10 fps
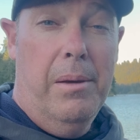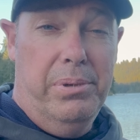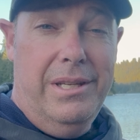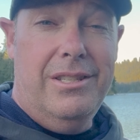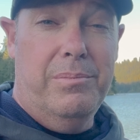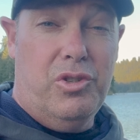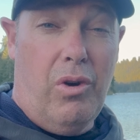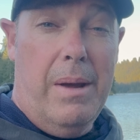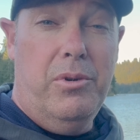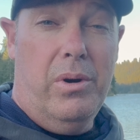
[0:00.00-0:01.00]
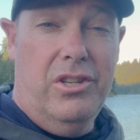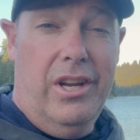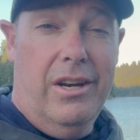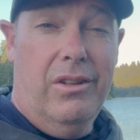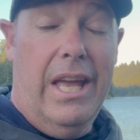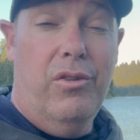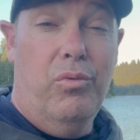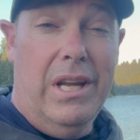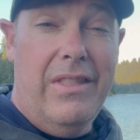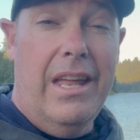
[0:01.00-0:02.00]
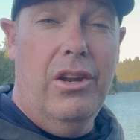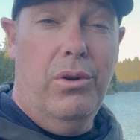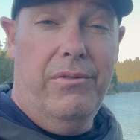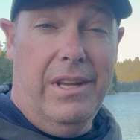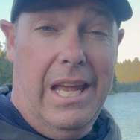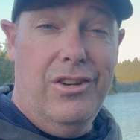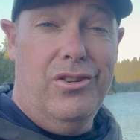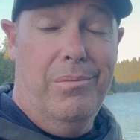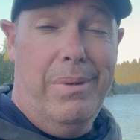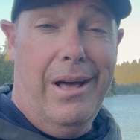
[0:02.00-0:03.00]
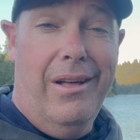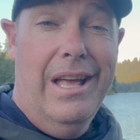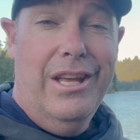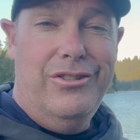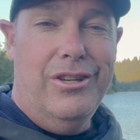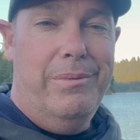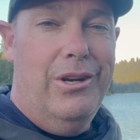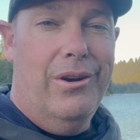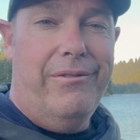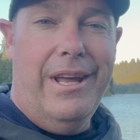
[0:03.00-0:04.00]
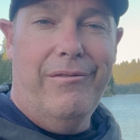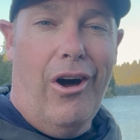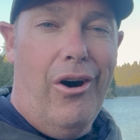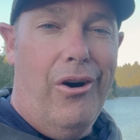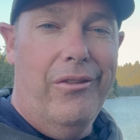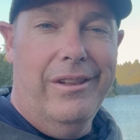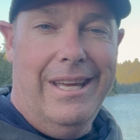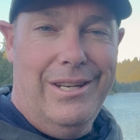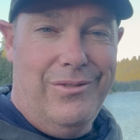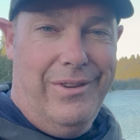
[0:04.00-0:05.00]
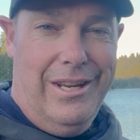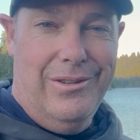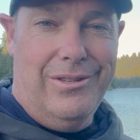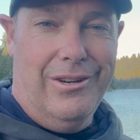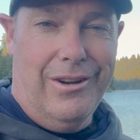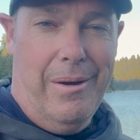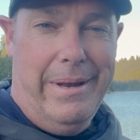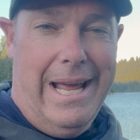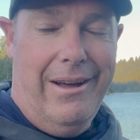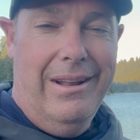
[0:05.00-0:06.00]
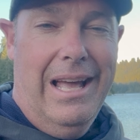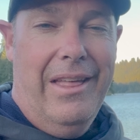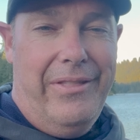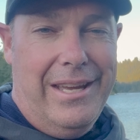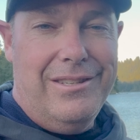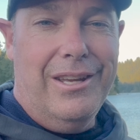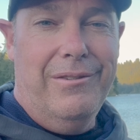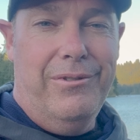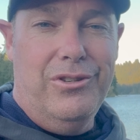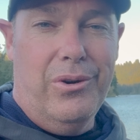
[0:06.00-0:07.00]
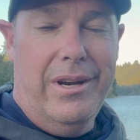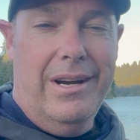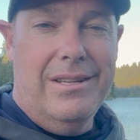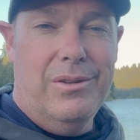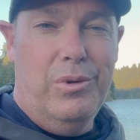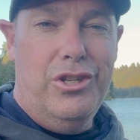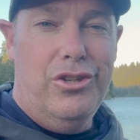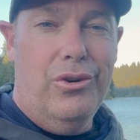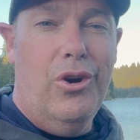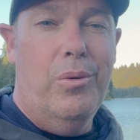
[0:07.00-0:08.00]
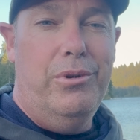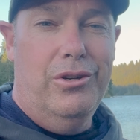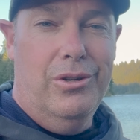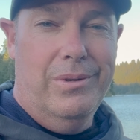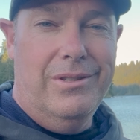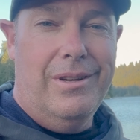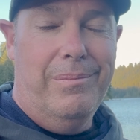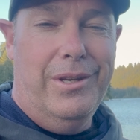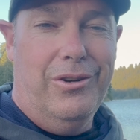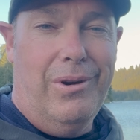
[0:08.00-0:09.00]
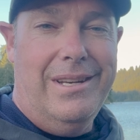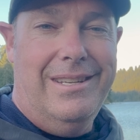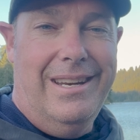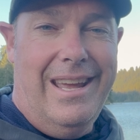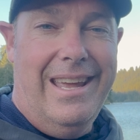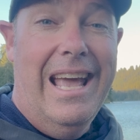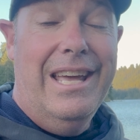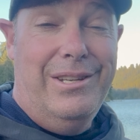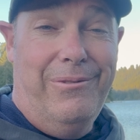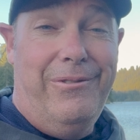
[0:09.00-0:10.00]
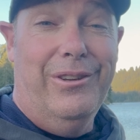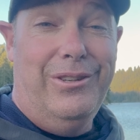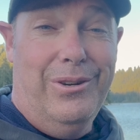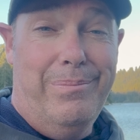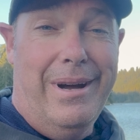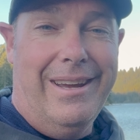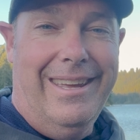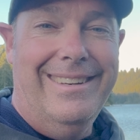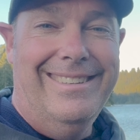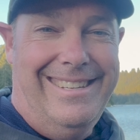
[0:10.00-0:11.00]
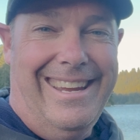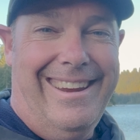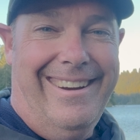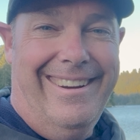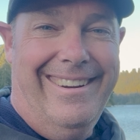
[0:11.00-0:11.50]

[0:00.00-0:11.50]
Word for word: please subscribe to our channel and ring that notification bell so you can be notified of all the latest videos that are coming out. Thanks again for joining us, and we sure hope you're doing something great today to fill your bucket. Take care.